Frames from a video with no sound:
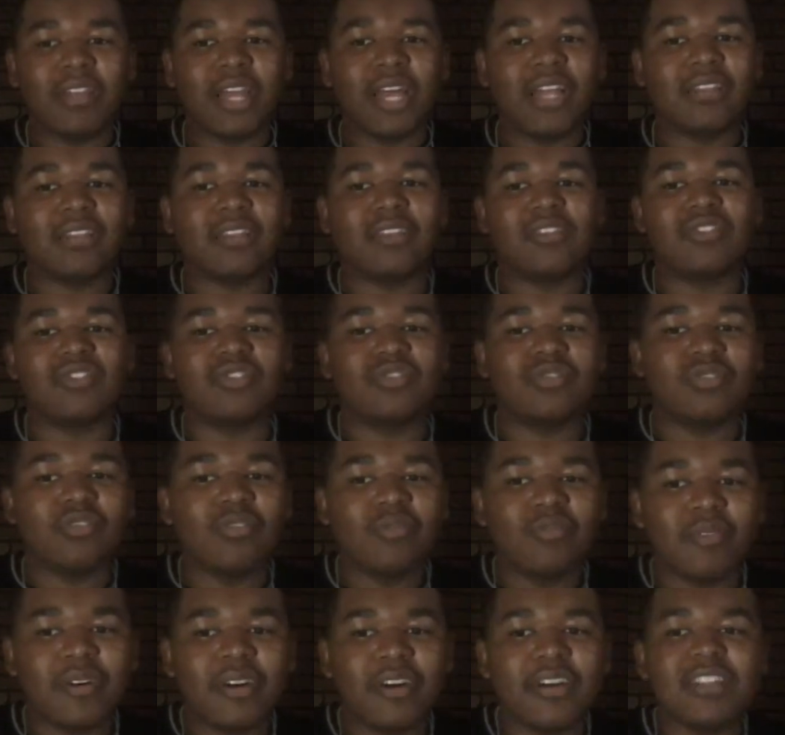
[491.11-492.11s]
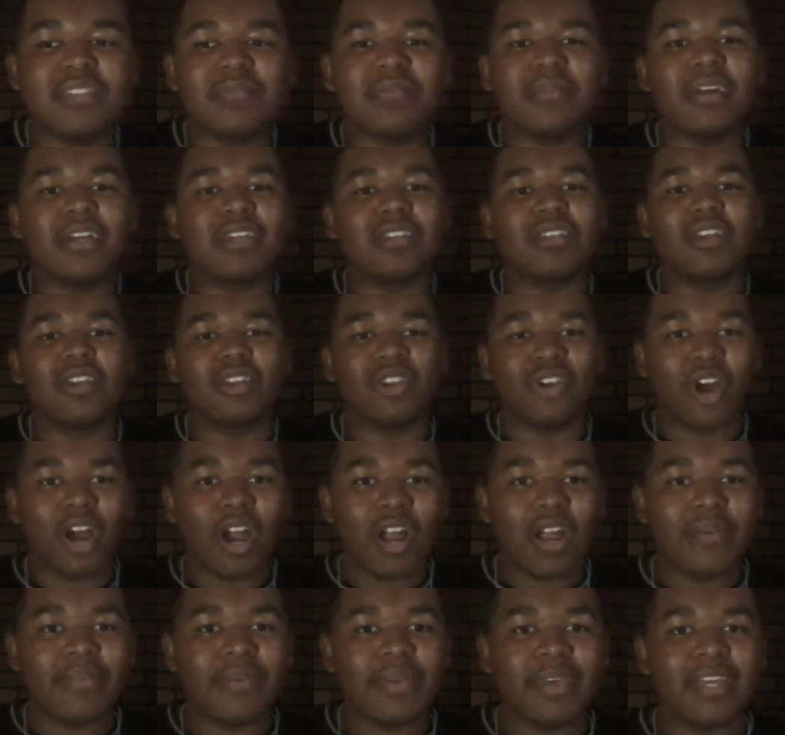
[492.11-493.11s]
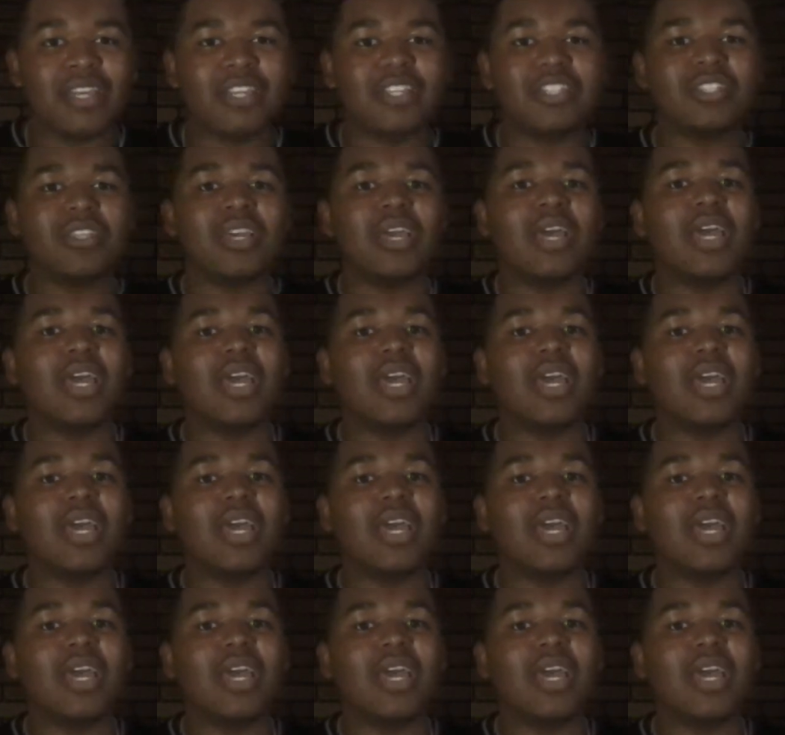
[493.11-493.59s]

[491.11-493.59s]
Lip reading: like the sewers, like the garbage.